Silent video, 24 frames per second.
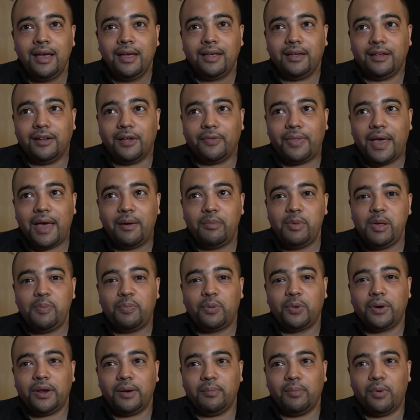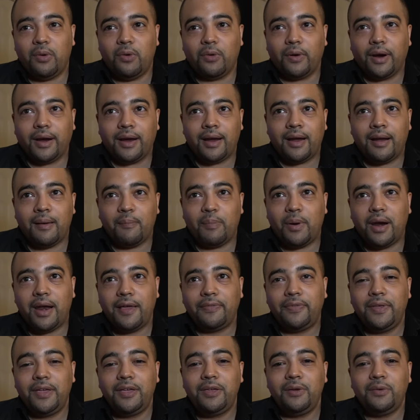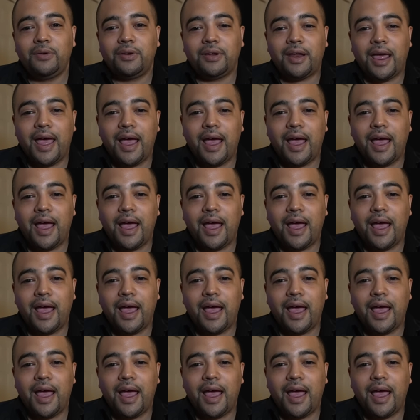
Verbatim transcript: You know, that'd be pretty boring. But I think you could